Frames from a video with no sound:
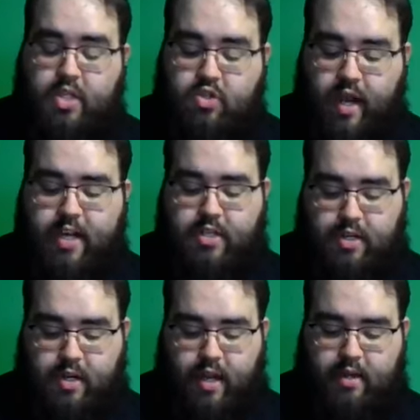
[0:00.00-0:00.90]
I was a
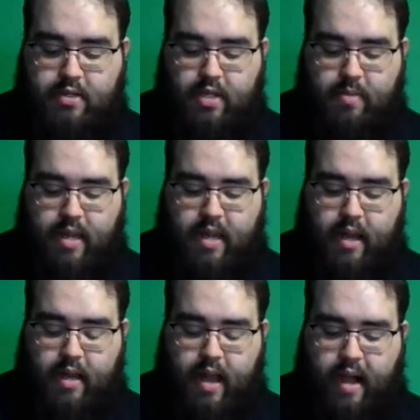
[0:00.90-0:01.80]
stranger, and you took me
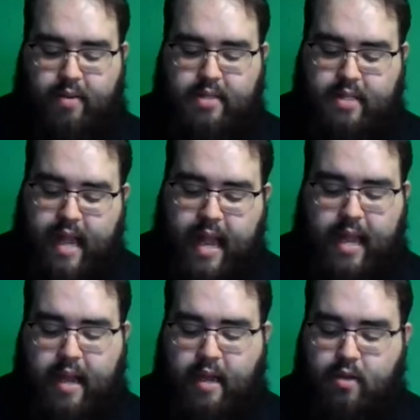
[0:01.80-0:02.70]
in. I was
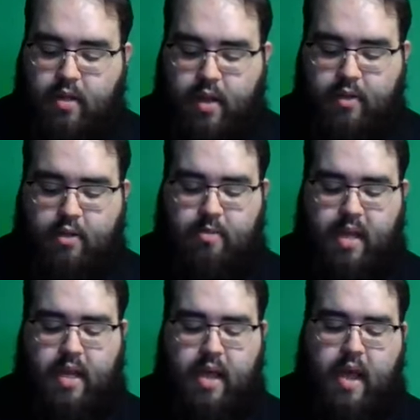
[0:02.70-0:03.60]
naked, and you clothed
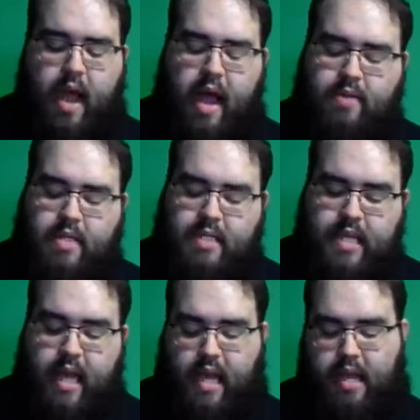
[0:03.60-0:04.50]
me. I was
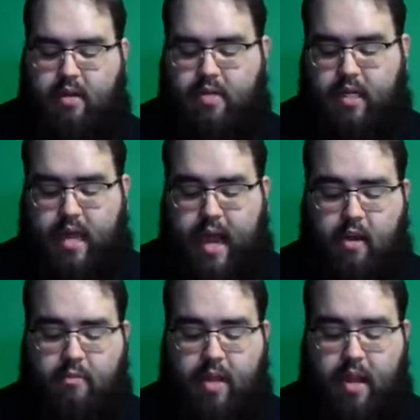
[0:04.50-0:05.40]
sick, and you took
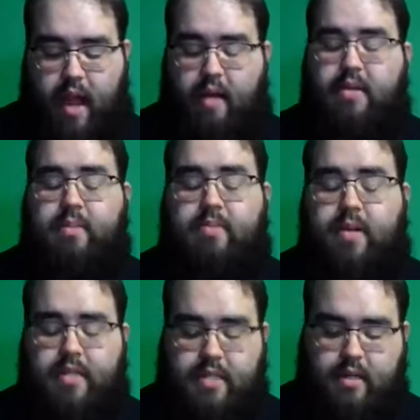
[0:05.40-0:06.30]
care of me. I was in
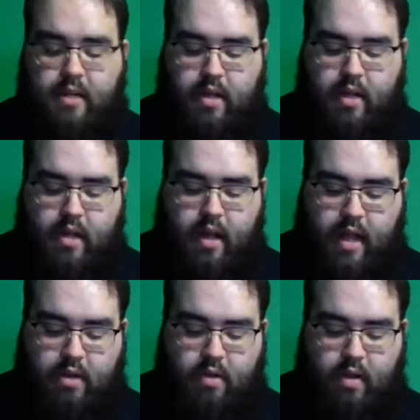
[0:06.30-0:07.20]
prison,
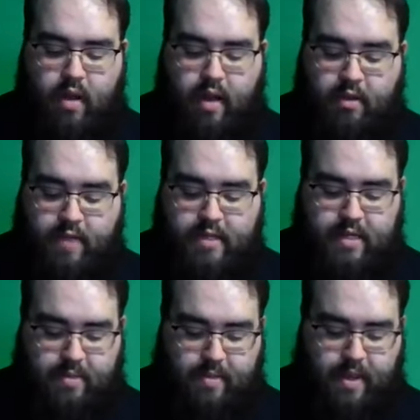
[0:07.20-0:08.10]
and you
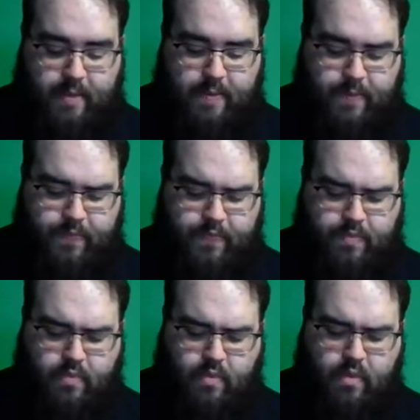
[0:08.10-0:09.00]
visited me.
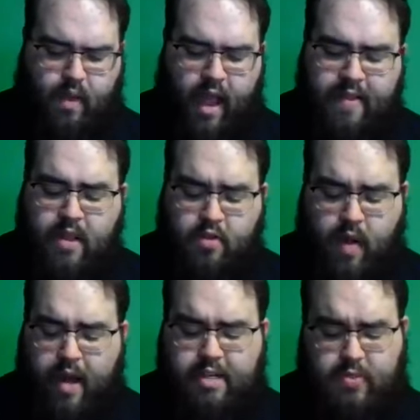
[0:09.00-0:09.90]
And then the
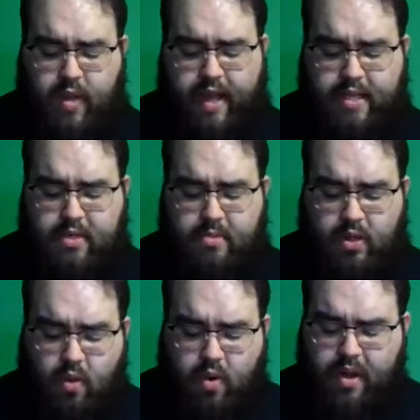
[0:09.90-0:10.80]
righteous will answer
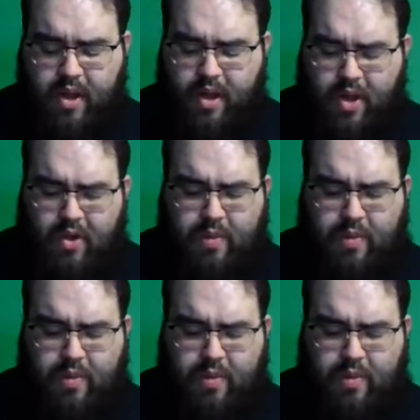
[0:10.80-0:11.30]
him, Lord,